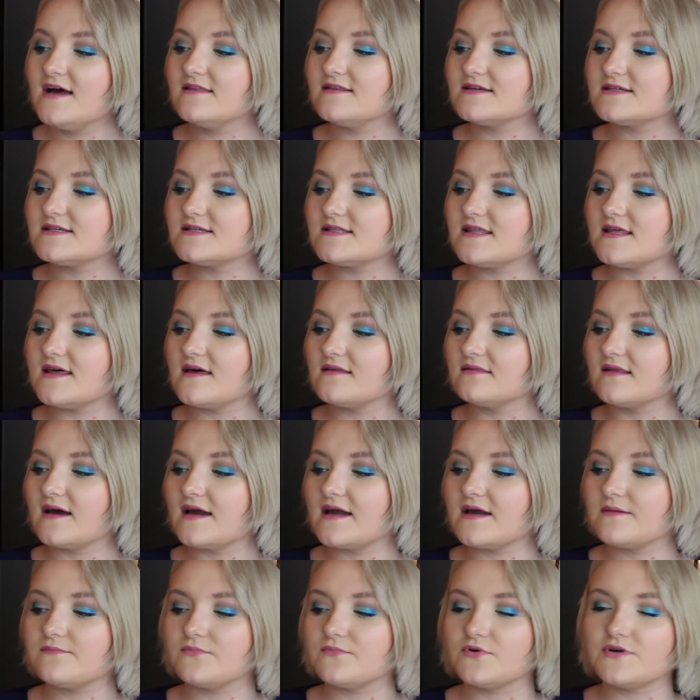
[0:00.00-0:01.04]
This is the
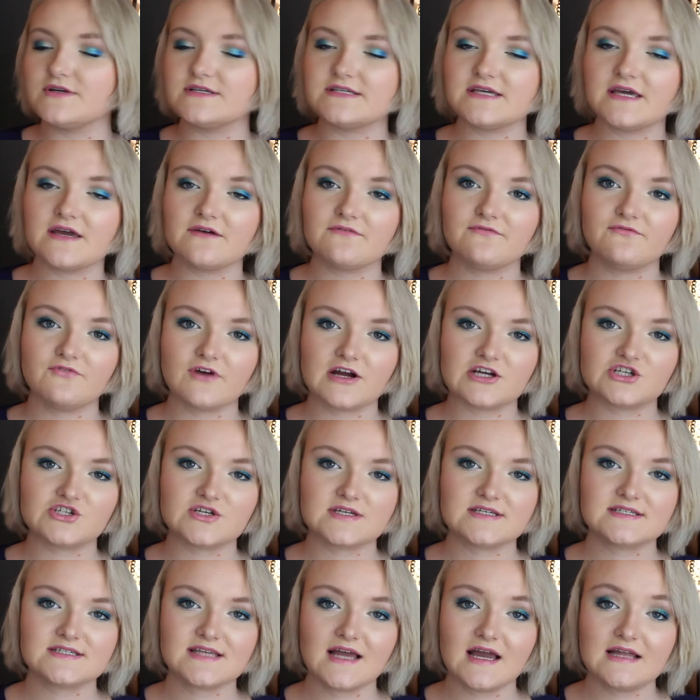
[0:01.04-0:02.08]
Light and Breezy Fresh
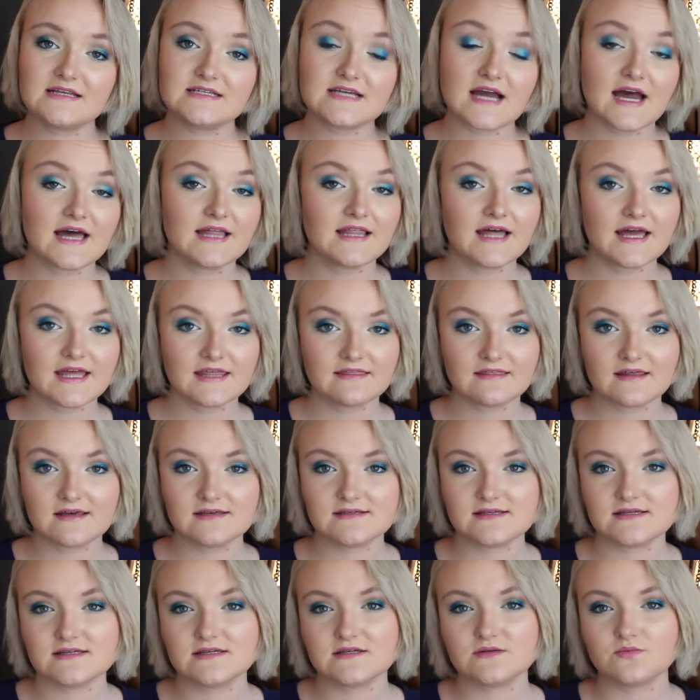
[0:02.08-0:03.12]
Scent. I like this.
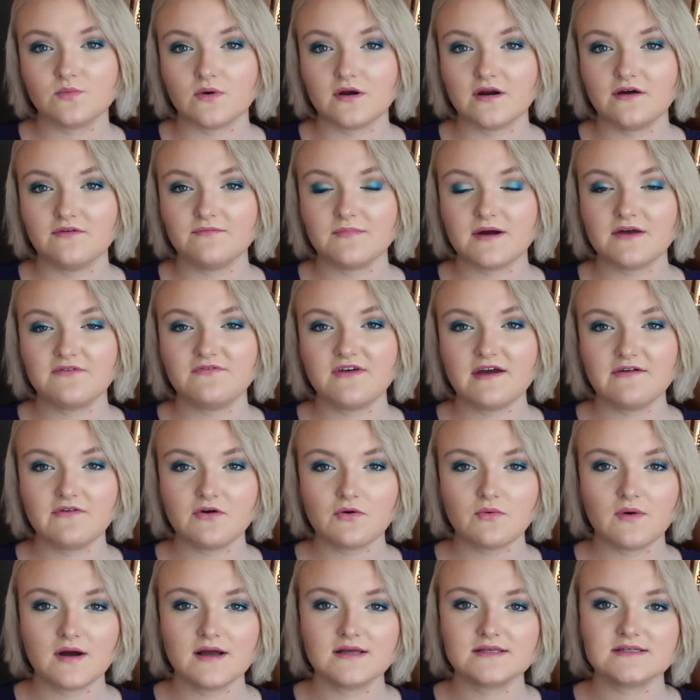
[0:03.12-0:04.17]
This is one of my
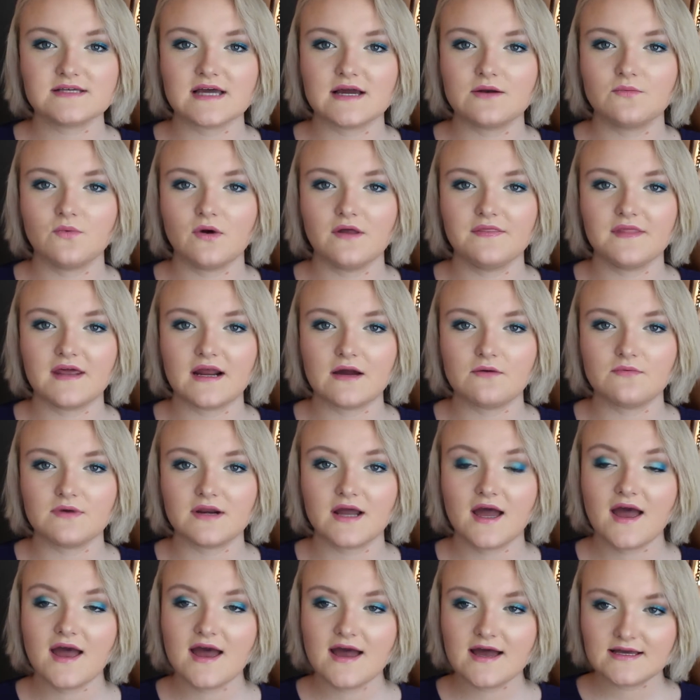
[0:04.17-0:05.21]
favorite ones and one that I would
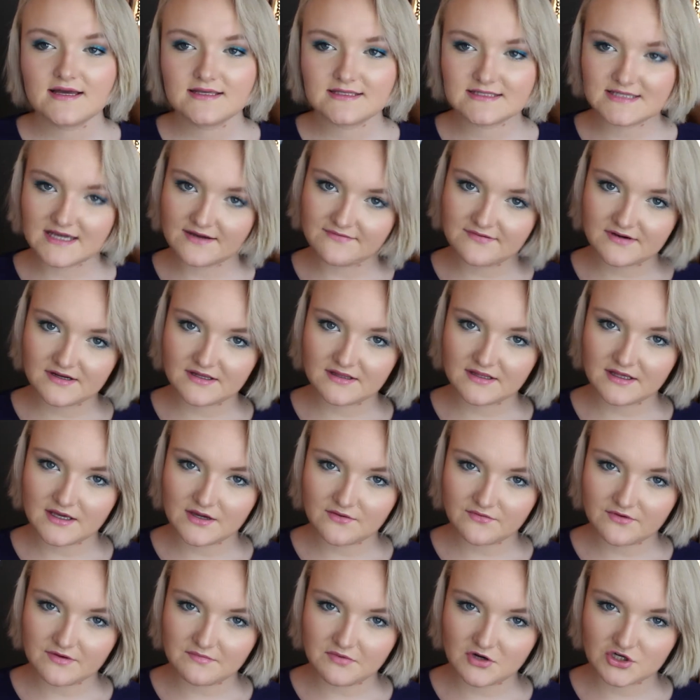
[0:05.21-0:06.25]
definitely
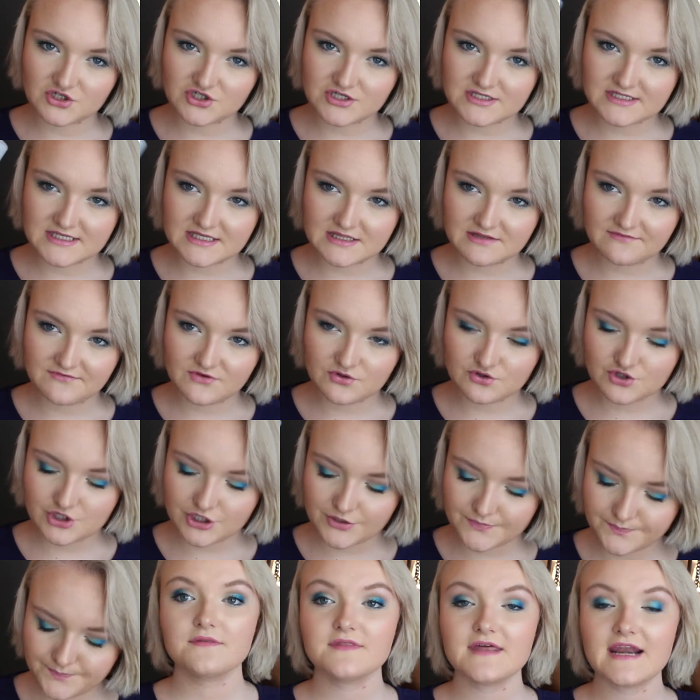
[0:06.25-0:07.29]
repurchase in the
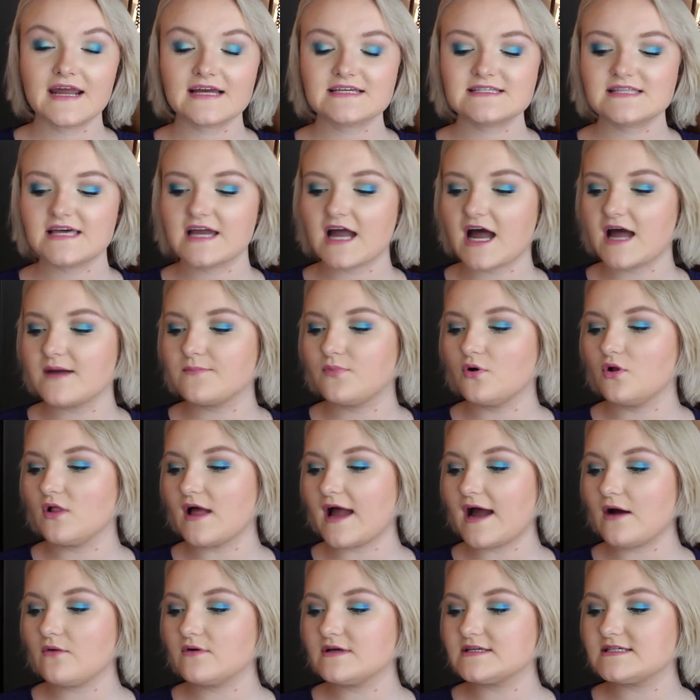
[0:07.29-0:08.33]
future. The next thing I pull
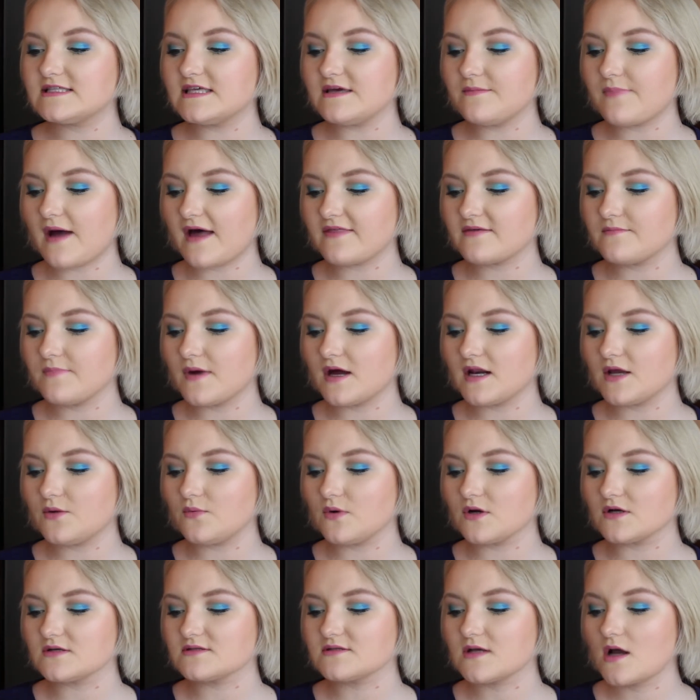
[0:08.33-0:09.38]
out is the Bath & Body
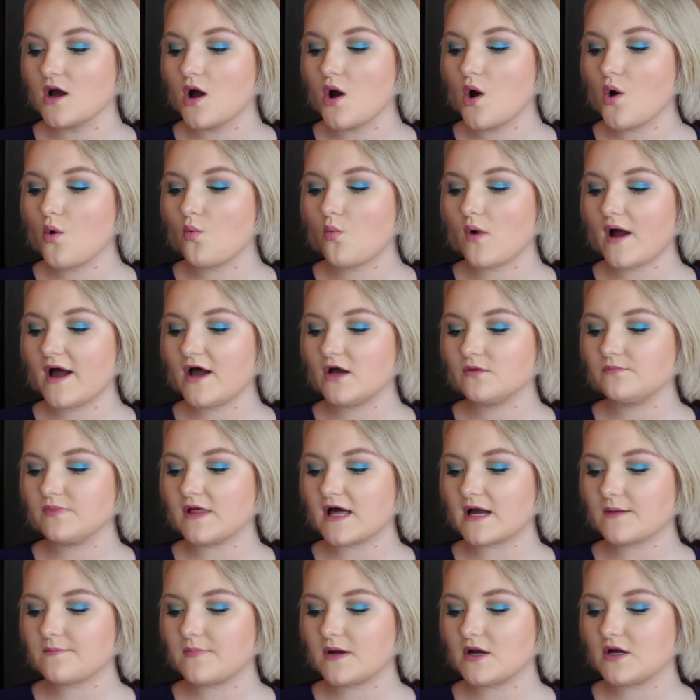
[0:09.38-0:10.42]
Works wild
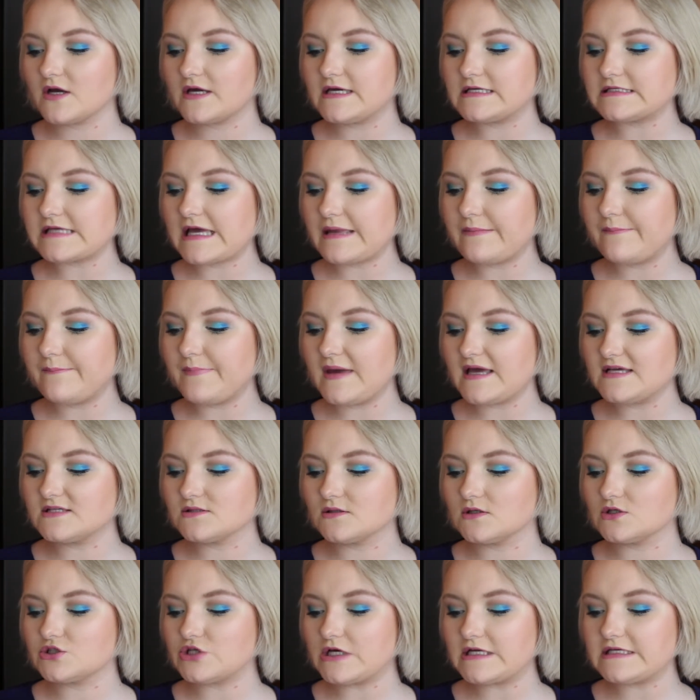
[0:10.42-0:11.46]
blackberries, and
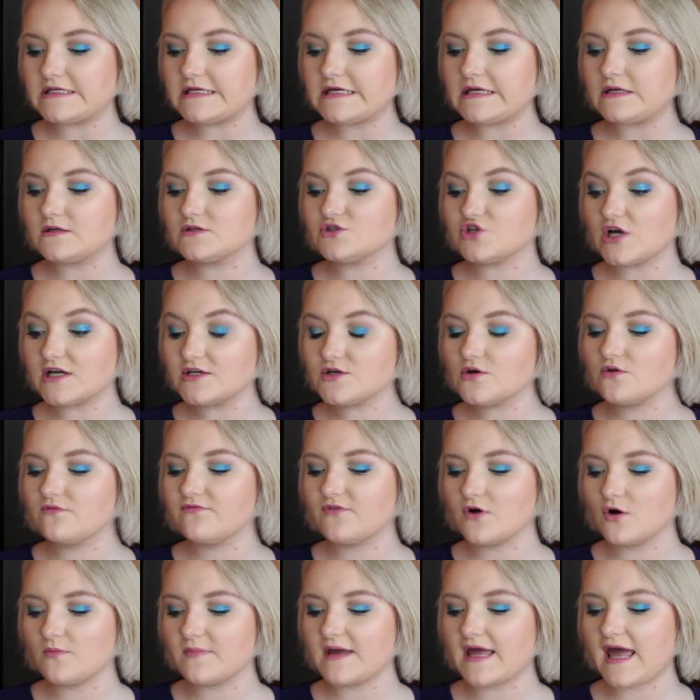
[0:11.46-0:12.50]
basil gent gentle
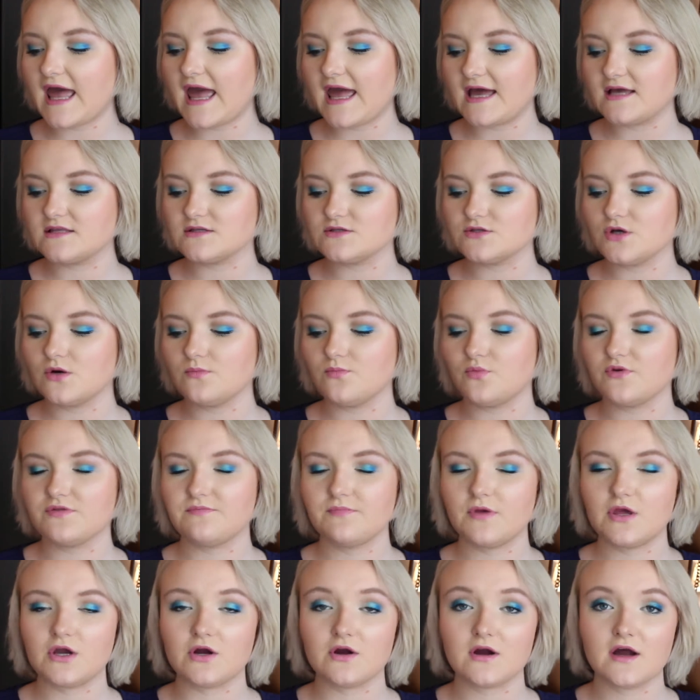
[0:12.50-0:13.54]
foaming hand soap with
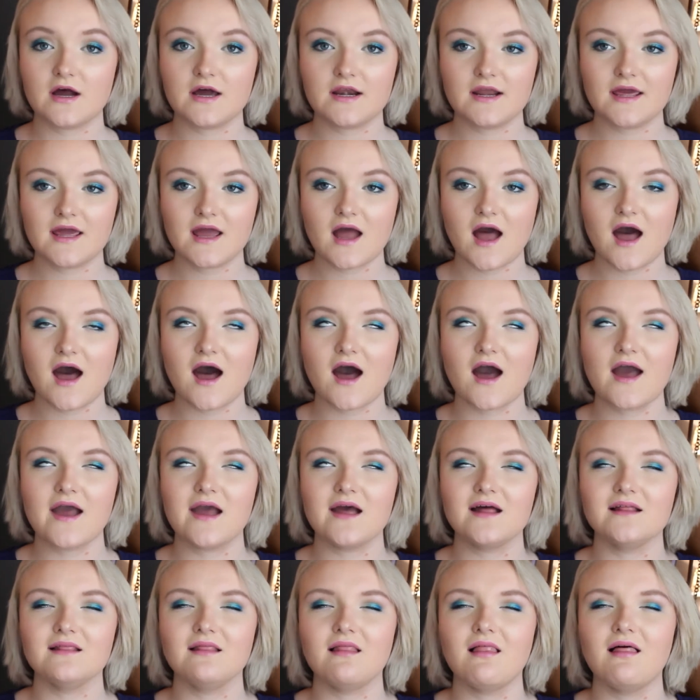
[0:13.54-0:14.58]
pure honey.
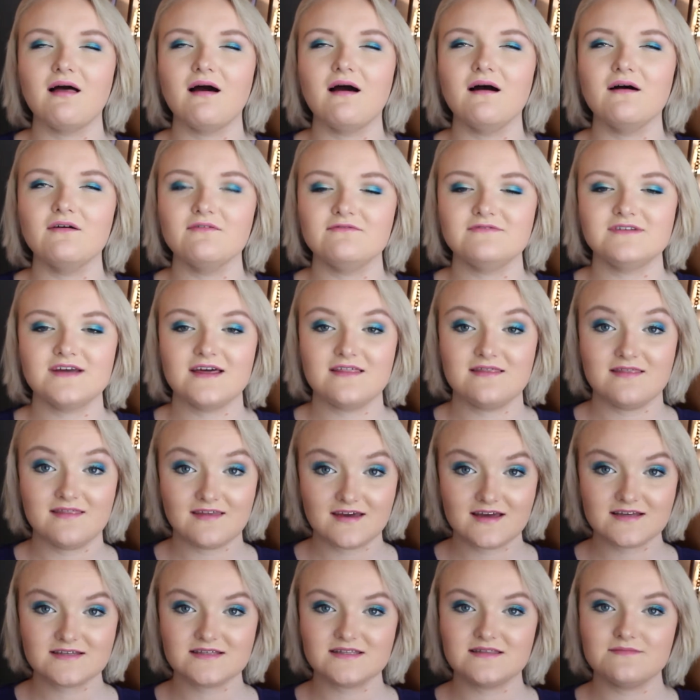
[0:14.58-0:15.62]
I loved
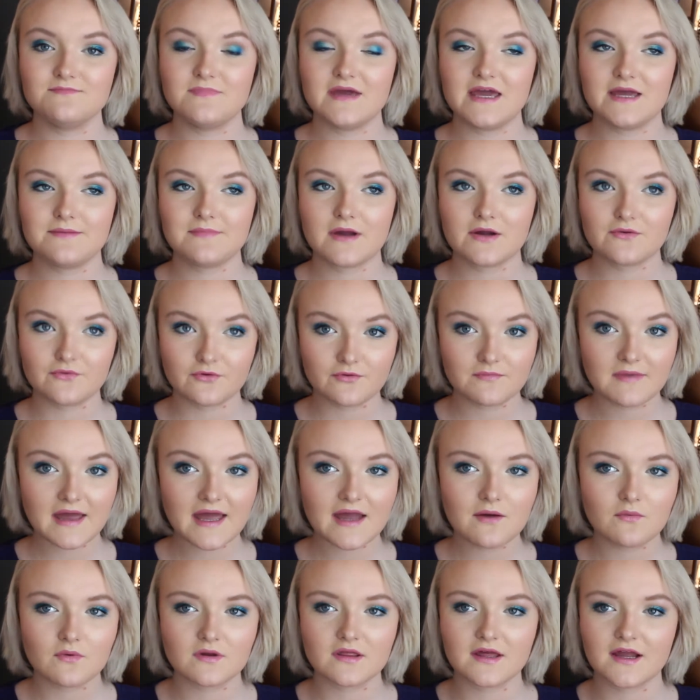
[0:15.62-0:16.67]
this. Me and my
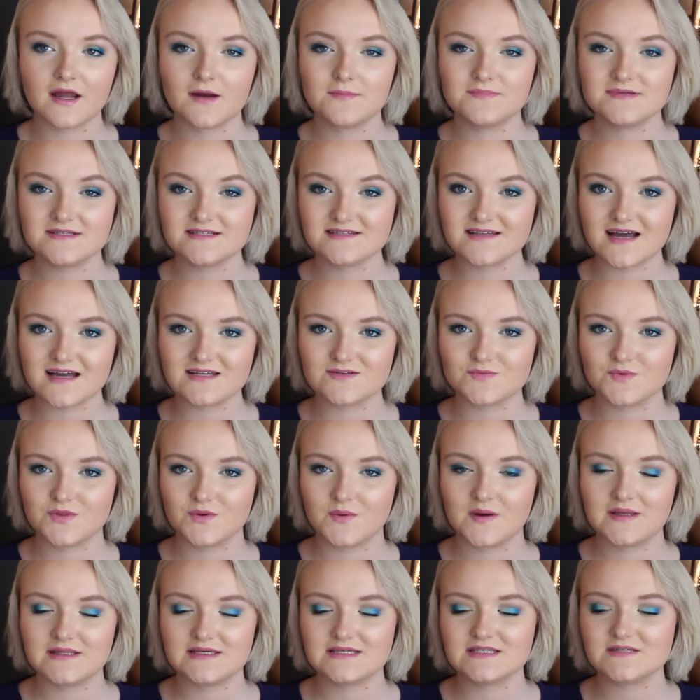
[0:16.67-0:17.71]
roommate were like obsessed with the
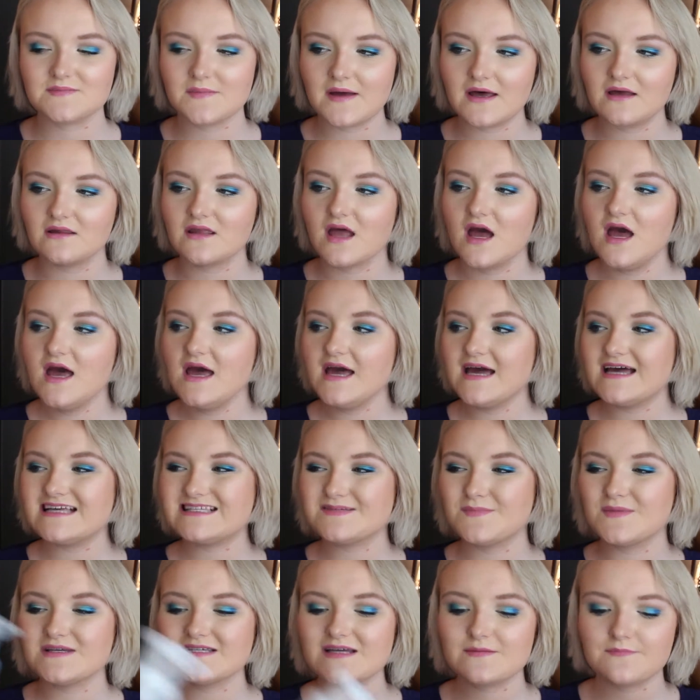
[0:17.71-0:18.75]
way this smelled. It
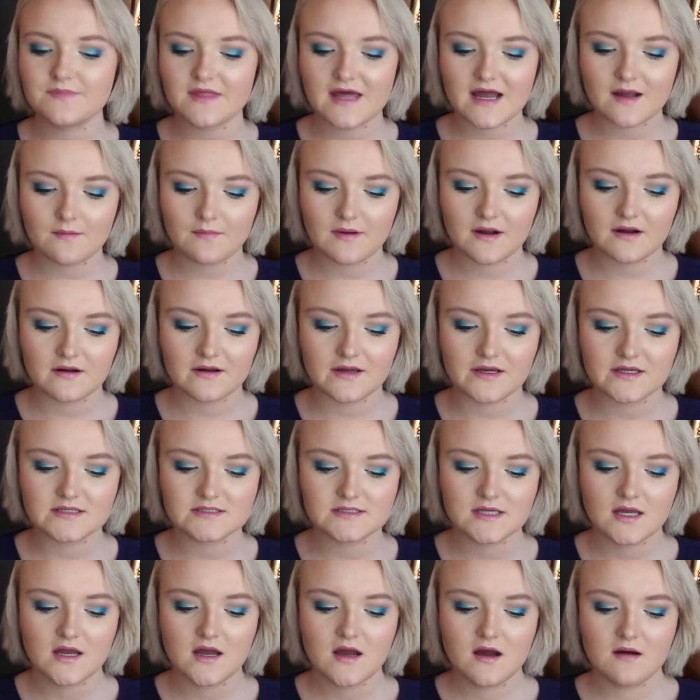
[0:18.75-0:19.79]
smells like
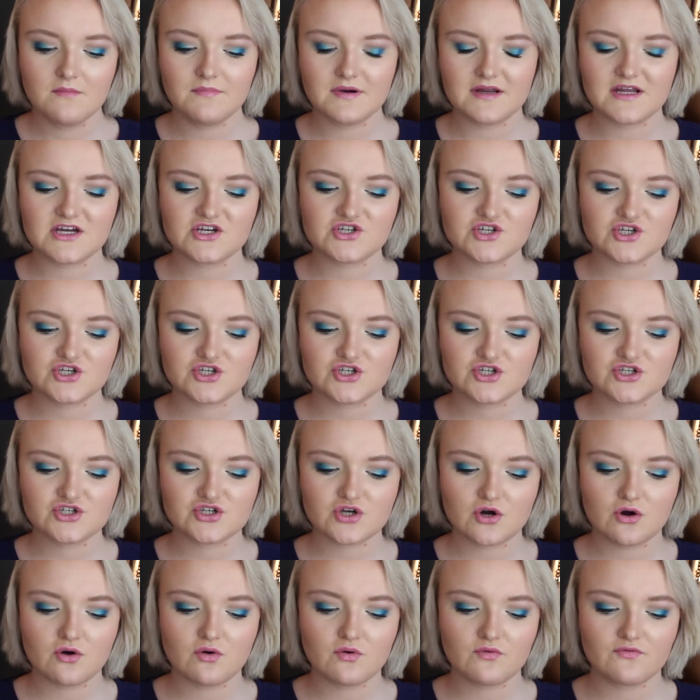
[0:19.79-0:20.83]
blackberries, but it's just
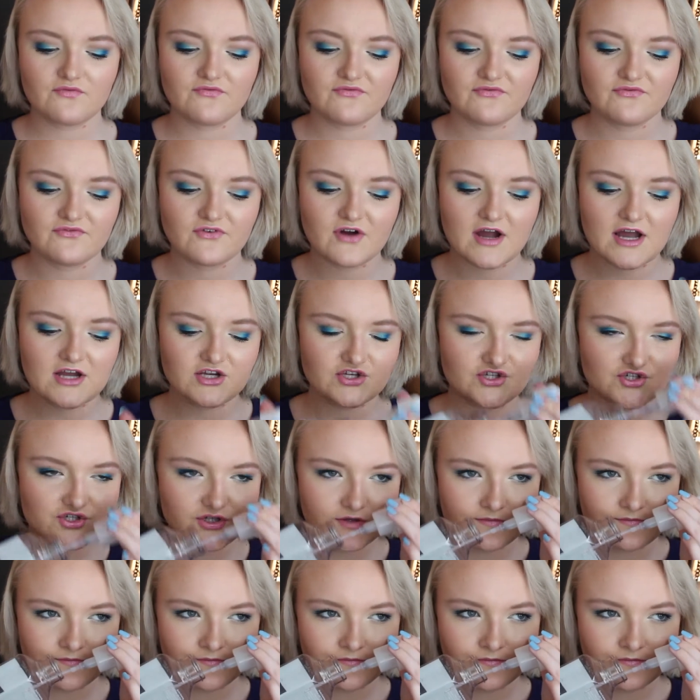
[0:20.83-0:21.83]
so fresh.